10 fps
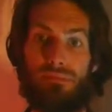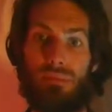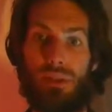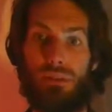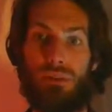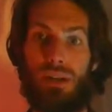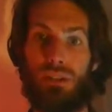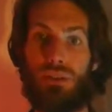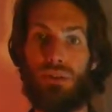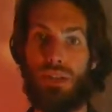All right.
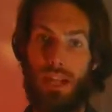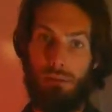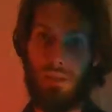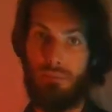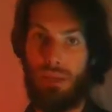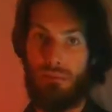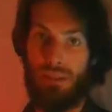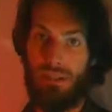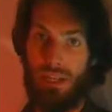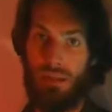So did anybody beat
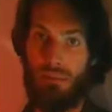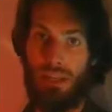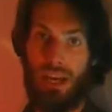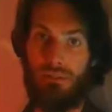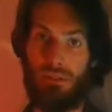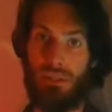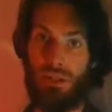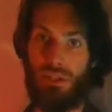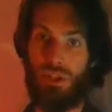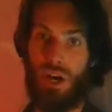me? Did anybody have a
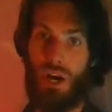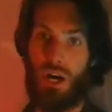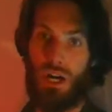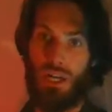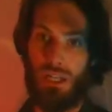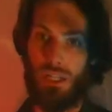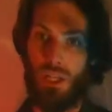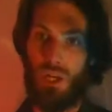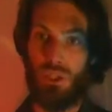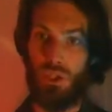larger ah, a
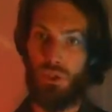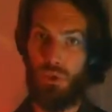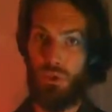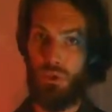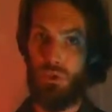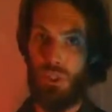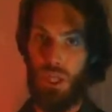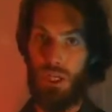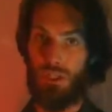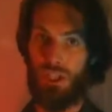longer ooh, a
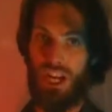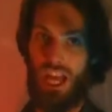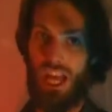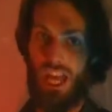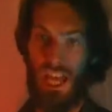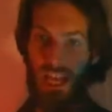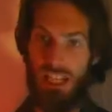longer eh?